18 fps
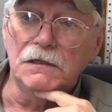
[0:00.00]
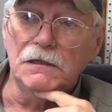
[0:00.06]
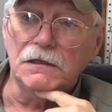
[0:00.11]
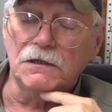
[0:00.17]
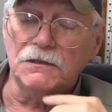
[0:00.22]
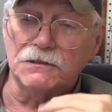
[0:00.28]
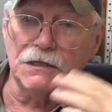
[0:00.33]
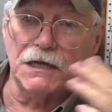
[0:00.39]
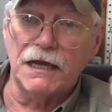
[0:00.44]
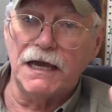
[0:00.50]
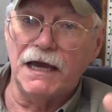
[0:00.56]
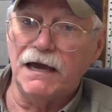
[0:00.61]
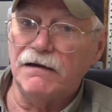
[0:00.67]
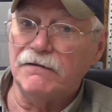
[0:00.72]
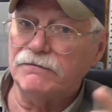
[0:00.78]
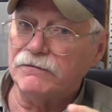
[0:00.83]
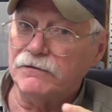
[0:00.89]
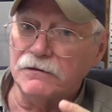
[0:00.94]
because they
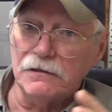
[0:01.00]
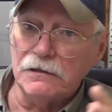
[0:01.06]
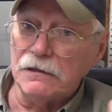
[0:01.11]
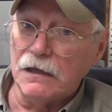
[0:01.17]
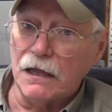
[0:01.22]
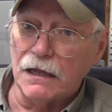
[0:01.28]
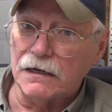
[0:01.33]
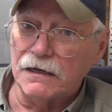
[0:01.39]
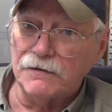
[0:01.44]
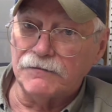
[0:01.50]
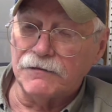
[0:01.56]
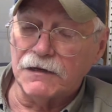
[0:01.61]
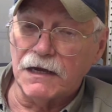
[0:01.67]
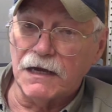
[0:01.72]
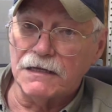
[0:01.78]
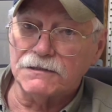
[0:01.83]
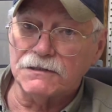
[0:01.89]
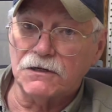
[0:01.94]
have a lot of different
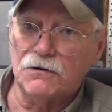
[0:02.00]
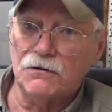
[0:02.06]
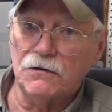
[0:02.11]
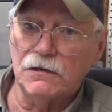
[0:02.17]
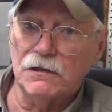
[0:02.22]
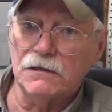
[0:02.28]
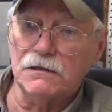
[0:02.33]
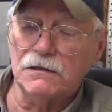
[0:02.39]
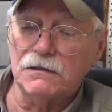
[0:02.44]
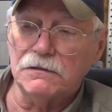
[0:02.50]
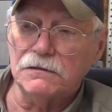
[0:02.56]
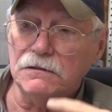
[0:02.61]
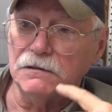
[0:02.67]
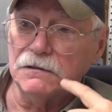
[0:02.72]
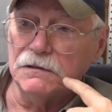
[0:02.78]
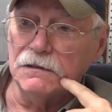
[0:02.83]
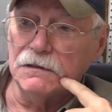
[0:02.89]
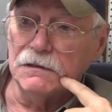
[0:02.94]
kinds of Gorilla Glue.
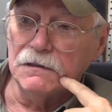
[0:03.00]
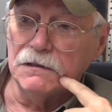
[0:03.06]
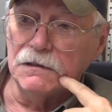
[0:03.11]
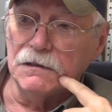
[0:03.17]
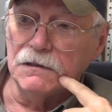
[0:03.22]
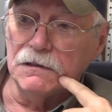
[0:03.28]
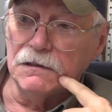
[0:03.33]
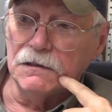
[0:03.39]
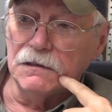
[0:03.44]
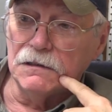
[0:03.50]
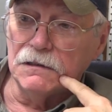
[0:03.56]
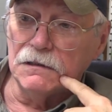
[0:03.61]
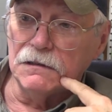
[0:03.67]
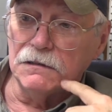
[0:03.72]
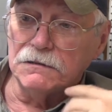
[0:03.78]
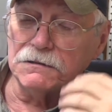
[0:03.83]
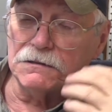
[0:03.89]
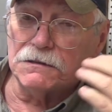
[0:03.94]

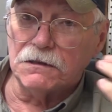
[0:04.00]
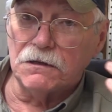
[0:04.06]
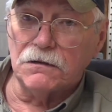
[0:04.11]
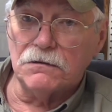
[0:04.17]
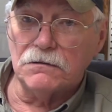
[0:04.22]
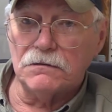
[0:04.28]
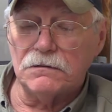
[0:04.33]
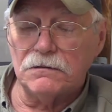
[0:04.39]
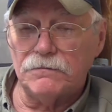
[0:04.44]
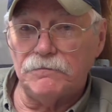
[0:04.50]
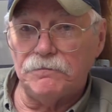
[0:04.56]
So